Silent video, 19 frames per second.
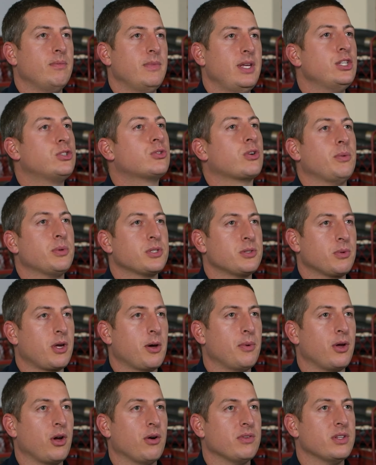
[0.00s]
East Troublesome
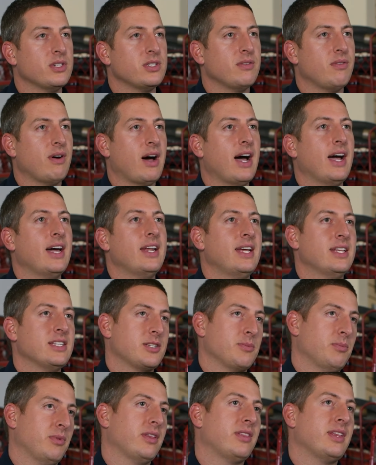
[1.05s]
coming over the divide and
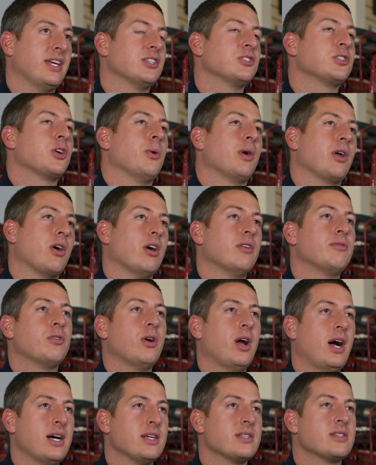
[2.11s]
some of the things going on
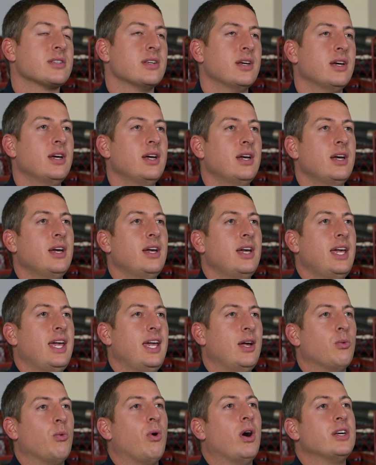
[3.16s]
for us,
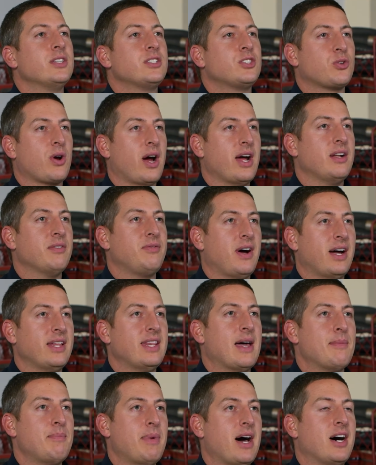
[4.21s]
it was trying to find
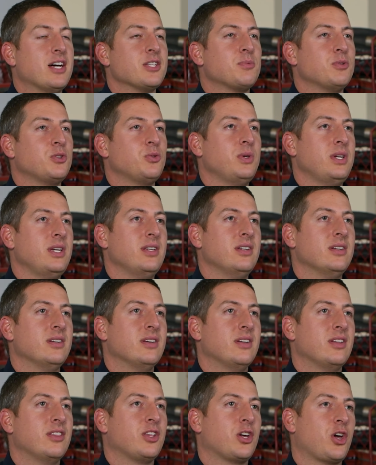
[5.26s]
that balance between
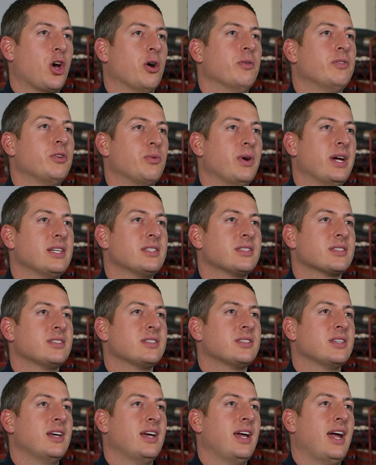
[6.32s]
the COVID
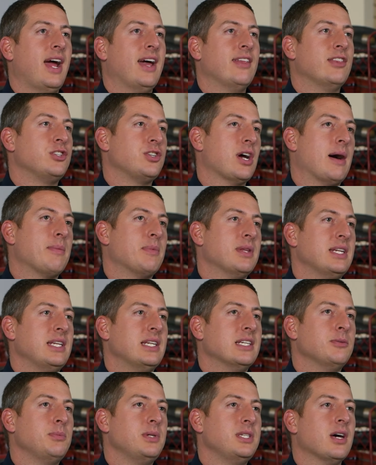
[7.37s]
risks and the job that
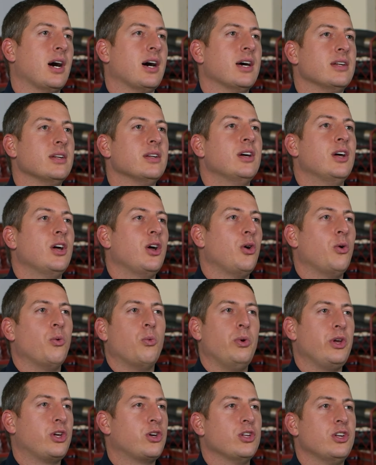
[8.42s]
needed to be done.
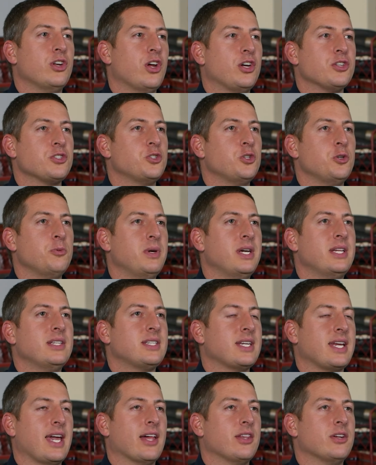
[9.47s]
We couldn't all Zoom in
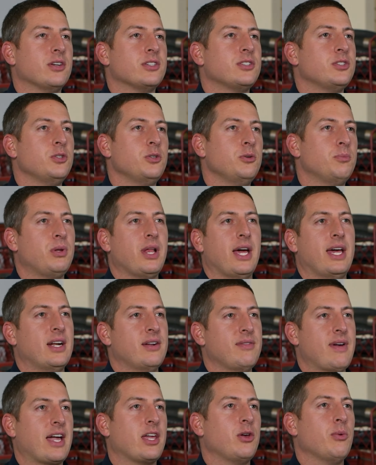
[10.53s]
together to plan
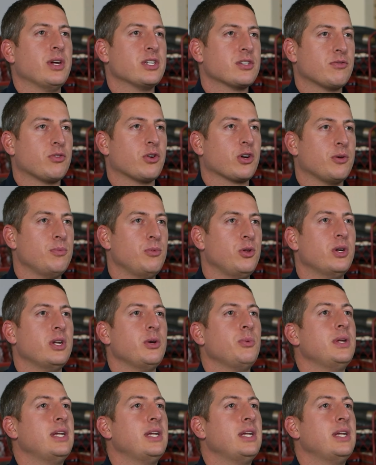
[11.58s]
an evacuation for a community.